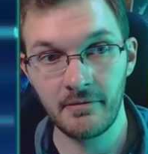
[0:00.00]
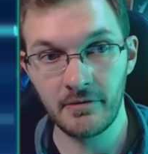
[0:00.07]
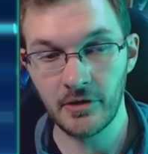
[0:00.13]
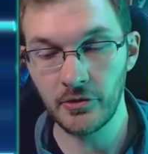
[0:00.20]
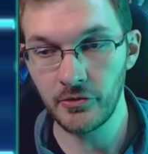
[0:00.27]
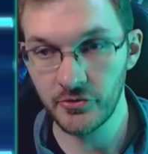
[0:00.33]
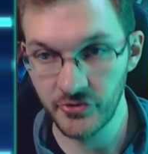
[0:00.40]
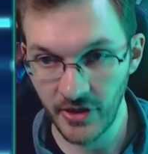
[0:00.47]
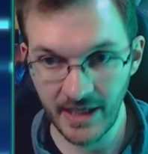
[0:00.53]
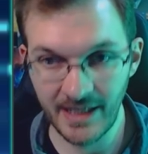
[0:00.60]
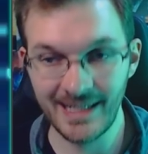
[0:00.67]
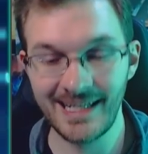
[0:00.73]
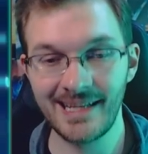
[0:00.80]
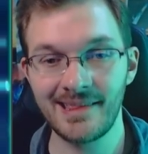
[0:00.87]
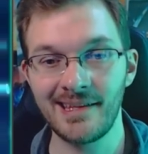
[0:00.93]
they're
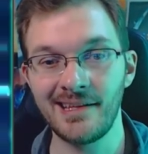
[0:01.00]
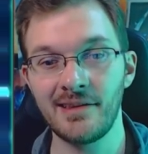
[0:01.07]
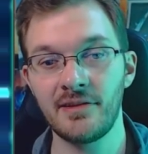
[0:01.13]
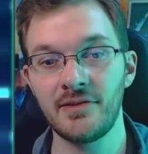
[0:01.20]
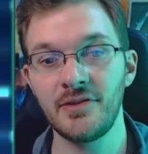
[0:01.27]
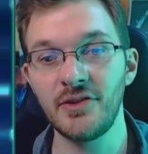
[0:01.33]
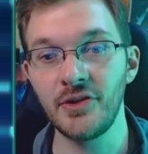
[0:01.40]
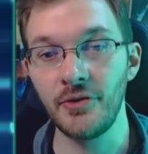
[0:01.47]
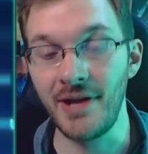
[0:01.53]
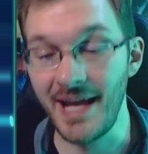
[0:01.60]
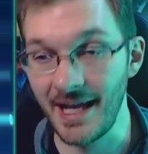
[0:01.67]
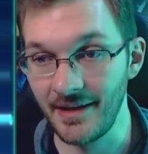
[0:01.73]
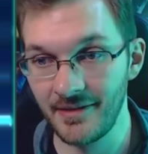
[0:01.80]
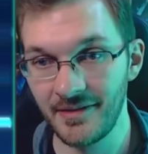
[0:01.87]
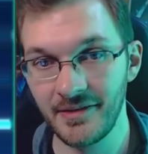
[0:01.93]
trying to get the studio
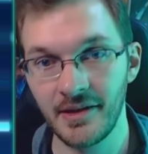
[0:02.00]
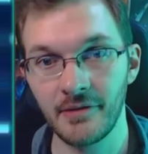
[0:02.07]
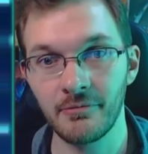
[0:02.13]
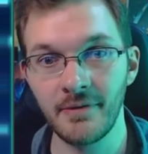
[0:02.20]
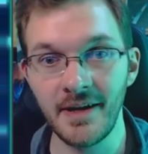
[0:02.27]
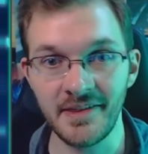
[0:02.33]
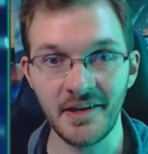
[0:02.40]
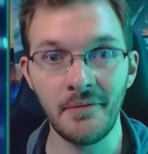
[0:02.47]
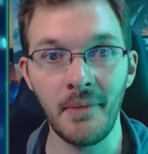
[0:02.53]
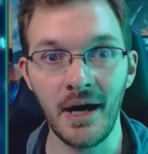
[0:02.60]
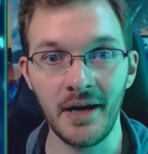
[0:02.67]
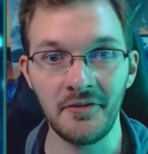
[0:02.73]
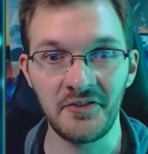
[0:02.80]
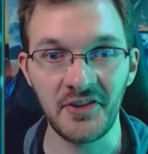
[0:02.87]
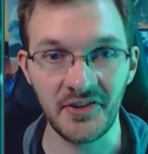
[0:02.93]
into the rhythm
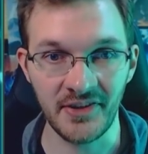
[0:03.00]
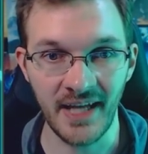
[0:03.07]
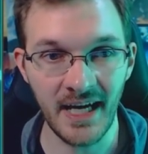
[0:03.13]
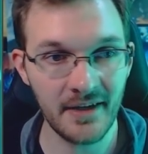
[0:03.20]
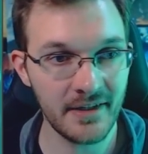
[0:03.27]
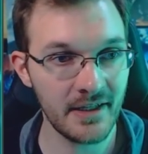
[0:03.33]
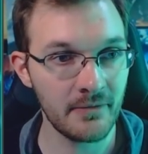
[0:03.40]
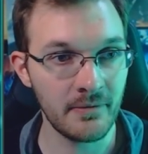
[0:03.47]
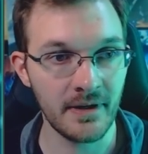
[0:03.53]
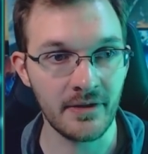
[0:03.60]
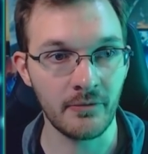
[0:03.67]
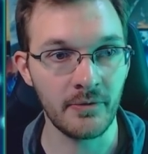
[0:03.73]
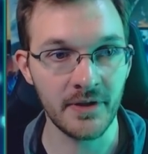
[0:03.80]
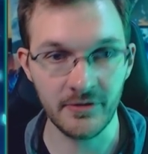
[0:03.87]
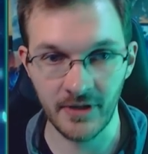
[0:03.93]
of seasonality with
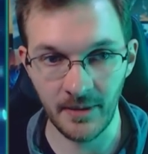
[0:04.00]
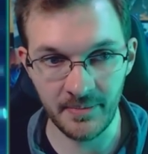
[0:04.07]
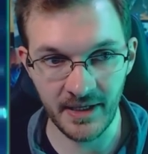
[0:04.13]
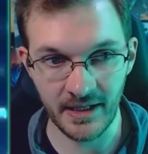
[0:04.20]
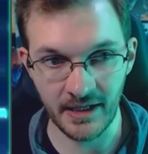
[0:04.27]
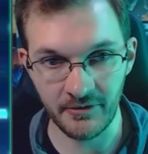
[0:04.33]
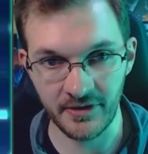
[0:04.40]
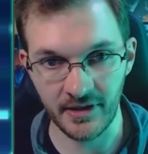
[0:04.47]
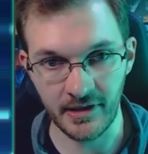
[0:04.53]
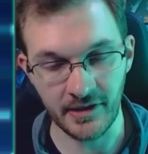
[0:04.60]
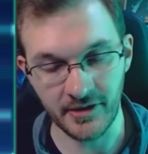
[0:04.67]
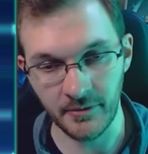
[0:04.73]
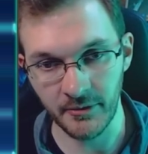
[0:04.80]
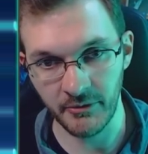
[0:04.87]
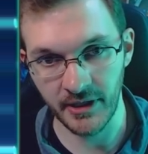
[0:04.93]
the winter update. Like we said,
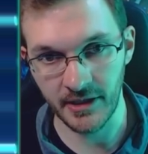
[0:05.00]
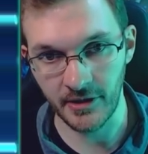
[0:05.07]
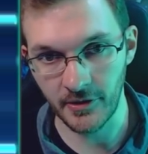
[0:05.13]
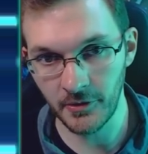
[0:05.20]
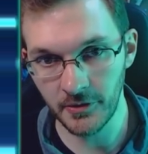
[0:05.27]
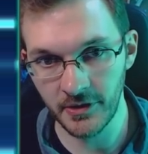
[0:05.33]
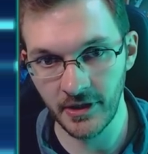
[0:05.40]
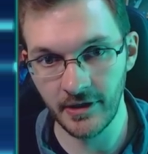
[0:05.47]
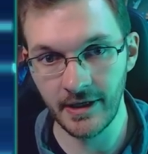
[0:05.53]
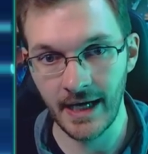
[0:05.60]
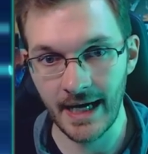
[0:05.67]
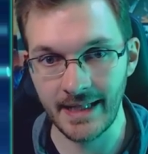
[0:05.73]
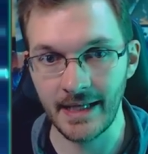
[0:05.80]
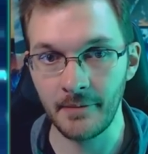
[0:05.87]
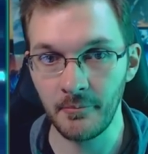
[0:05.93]
that's coming around the corner here.
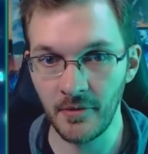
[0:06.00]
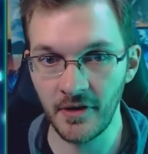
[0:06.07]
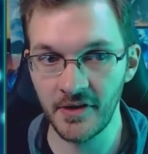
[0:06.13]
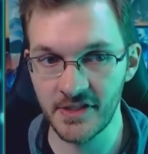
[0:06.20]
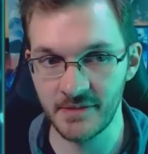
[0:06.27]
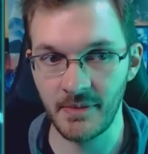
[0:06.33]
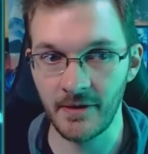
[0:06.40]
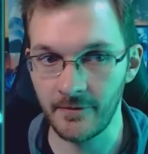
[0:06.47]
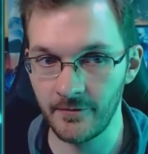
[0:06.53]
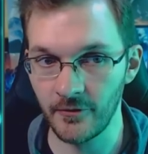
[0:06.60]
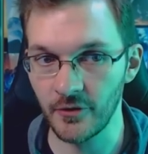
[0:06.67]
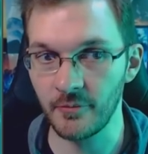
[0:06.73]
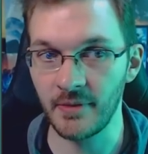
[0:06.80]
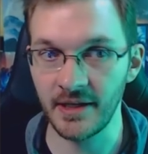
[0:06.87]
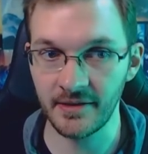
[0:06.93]
And then March, about
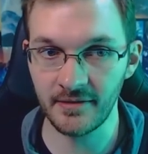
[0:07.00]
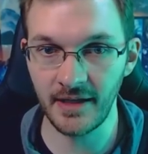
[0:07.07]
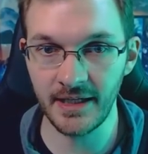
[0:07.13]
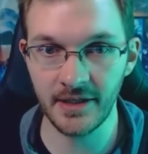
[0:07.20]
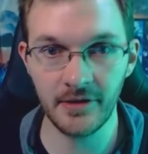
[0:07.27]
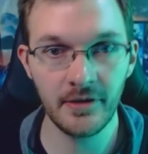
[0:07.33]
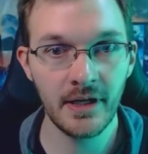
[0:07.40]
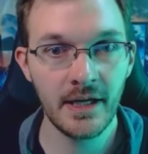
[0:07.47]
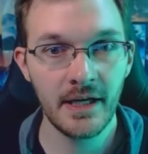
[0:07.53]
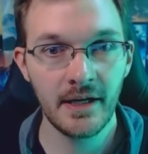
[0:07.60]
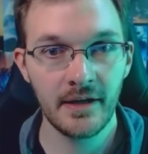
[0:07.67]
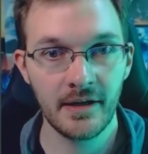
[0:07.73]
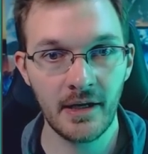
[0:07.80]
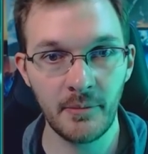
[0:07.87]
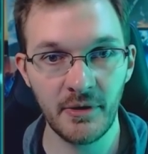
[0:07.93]
4 months later,
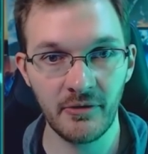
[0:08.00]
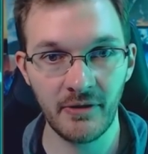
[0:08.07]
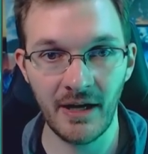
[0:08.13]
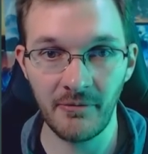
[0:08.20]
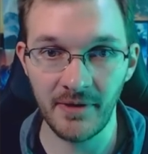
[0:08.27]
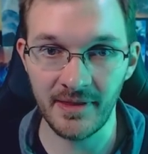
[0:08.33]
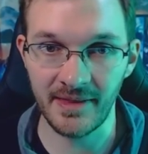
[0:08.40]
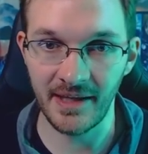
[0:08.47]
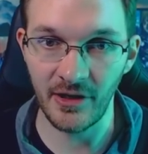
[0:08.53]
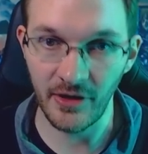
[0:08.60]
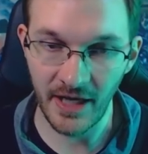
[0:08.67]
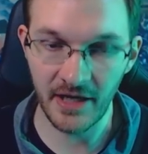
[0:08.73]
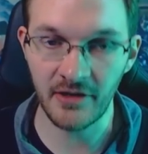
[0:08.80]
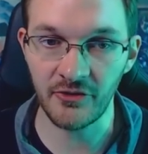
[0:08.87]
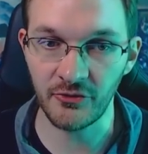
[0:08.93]
coming around with the
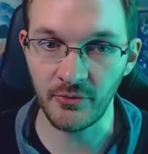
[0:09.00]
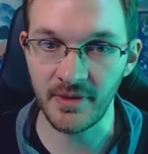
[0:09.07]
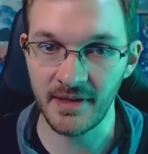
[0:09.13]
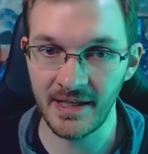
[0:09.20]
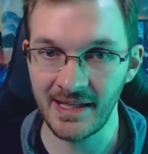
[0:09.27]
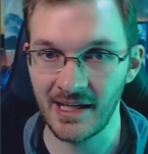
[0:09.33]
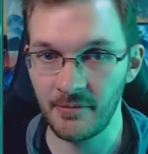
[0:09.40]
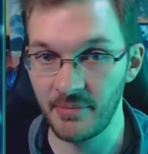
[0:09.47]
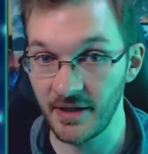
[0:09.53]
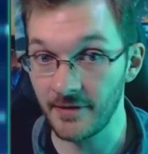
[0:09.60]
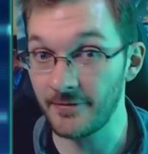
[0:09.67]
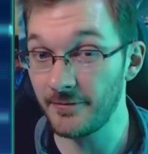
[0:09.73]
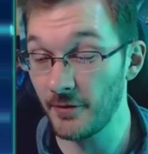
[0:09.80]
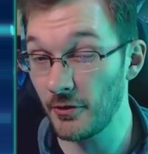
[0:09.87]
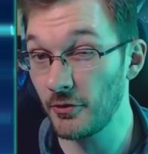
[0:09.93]
Echoes Within, that'd be a
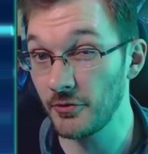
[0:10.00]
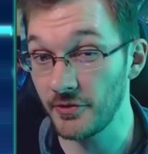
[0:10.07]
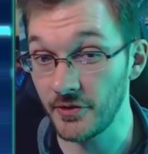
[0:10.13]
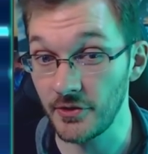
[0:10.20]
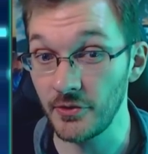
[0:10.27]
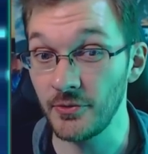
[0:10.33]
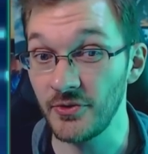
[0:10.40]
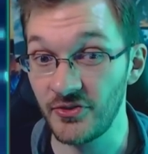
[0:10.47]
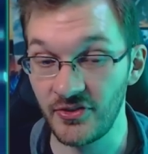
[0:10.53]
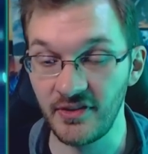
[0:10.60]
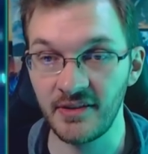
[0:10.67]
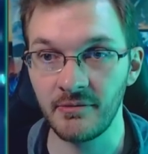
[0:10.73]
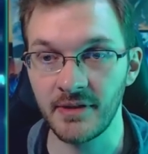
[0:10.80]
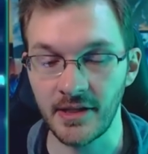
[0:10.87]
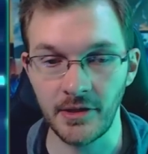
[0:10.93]
full new
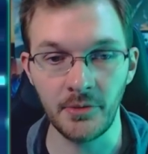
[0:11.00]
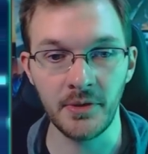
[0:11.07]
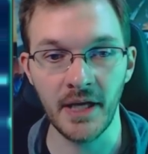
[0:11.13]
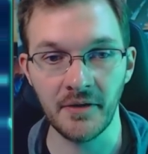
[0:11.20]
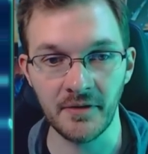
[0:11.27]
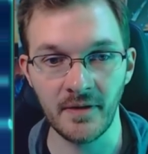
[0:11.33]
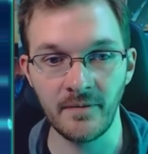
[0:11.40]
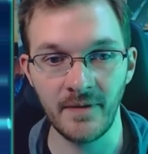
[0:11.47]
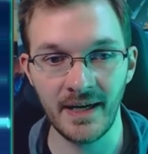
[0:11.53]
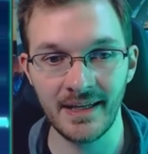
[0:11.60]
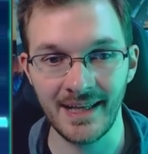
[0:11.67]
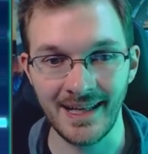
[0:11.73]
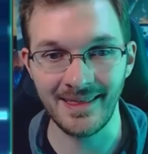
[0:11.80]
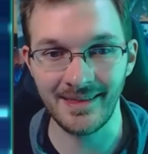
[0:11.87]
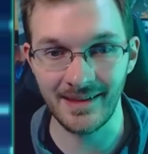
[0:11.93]
season with a new narrative
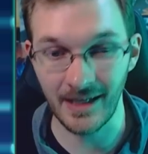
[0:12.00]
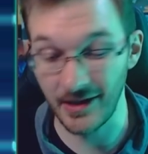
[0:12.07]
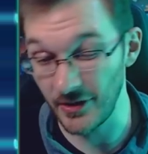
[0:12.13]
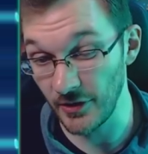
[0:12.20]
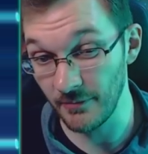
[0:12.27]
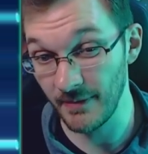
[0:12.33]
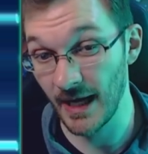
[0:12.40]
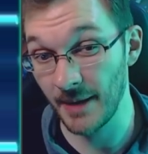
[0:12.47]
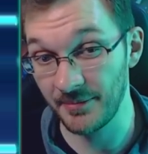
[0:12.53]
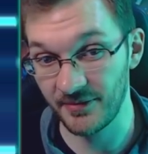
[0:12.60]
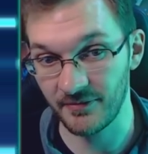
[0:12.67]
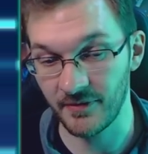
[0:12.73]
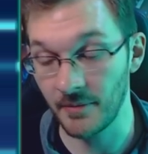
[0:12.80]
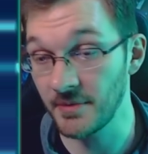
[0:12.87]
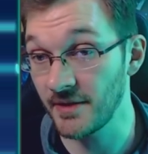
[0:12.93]
event and new
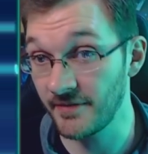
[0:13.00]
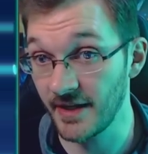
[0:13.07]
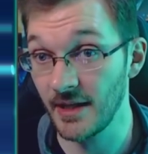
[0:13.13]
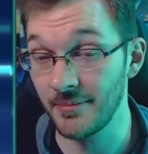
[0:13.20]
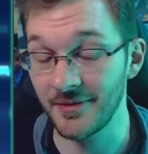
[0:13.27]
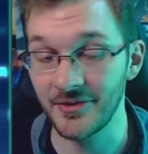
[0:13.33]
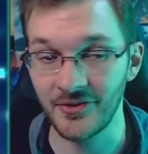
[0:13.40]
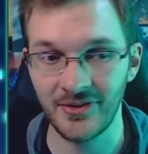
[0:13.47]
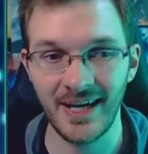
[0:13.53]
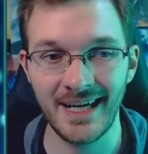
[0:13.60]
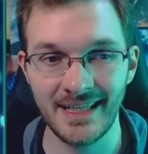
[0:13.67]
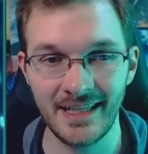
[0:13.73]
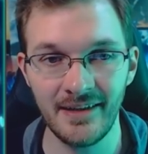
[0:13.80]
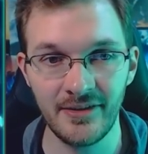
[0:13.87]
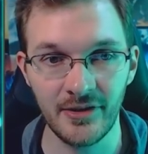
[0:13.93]
maps from developers
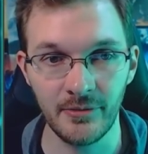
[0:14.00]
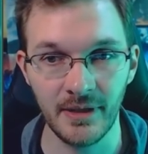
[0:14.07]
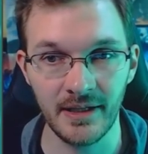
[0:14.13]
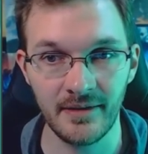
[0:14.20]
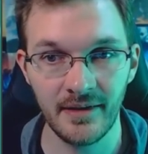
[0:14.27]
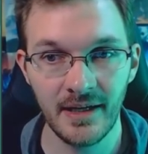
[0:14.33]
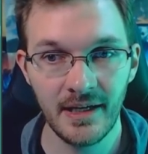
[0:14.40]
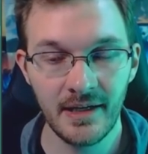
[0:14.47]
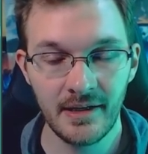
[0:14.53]
tied into it.